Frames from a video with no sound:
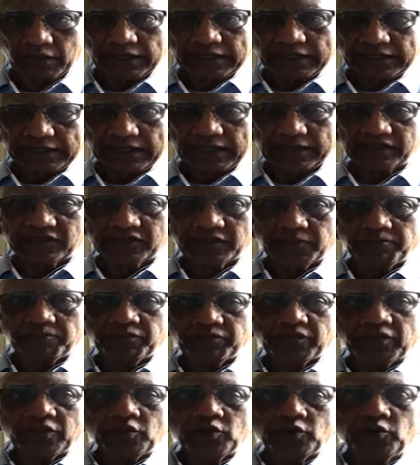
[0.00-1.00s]
Yes,
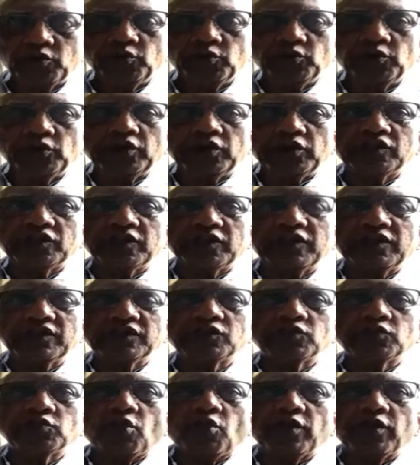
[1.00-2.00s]

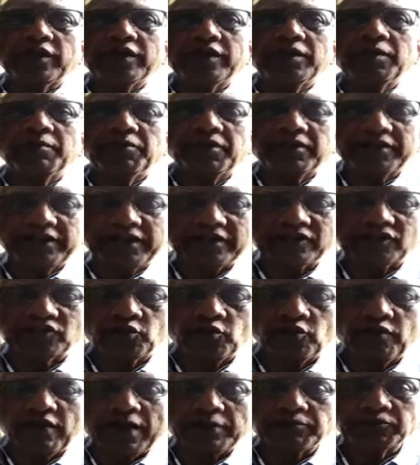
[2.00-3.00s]
it's talking about, yes,
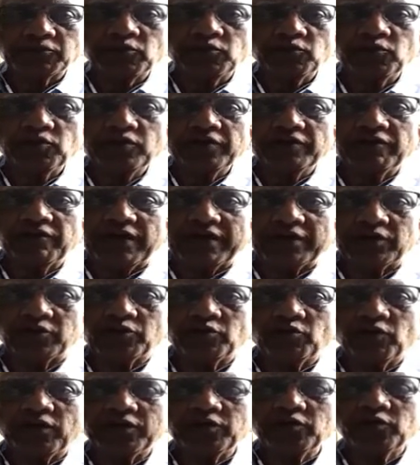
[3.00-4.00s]
you're absolutely right.
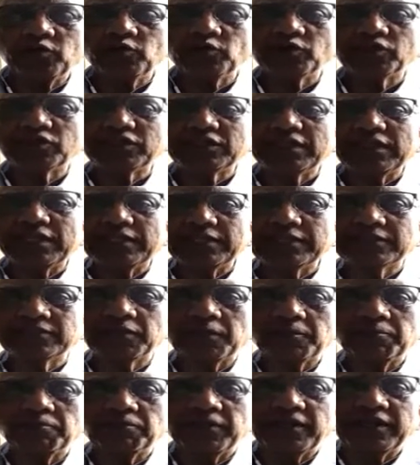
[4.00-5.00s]
When you're sitting
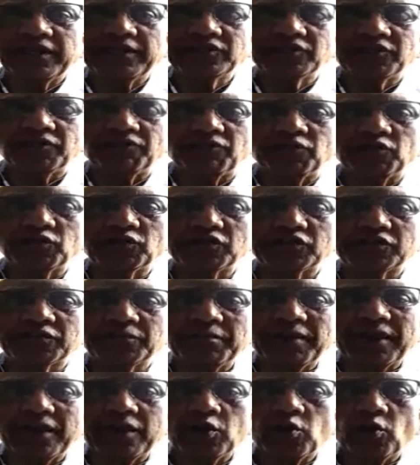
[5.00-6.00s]
someplace, if you
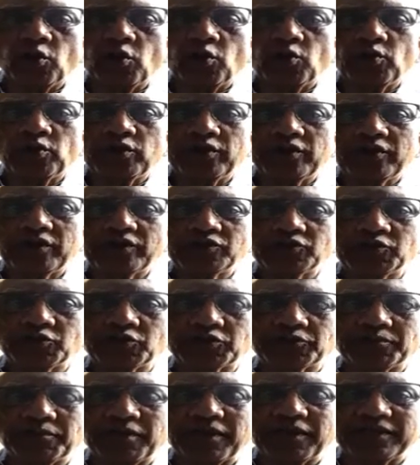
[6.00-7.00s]
smell odors, you
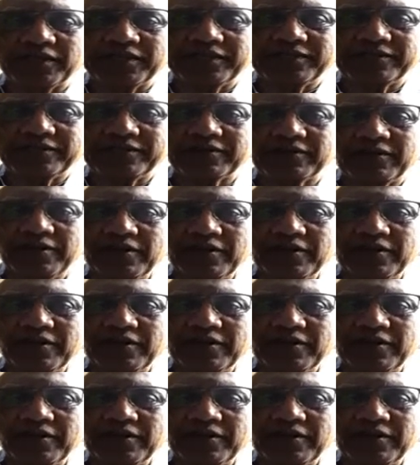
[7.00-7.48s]
smell either